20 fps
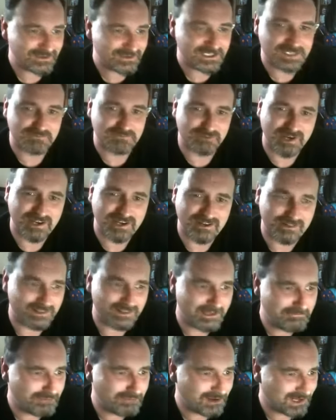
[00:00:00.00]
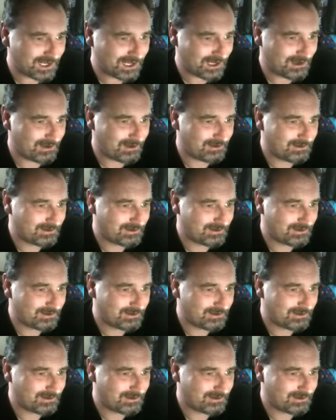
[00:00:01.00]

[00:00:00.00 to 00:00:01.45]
and sprinkle liberally?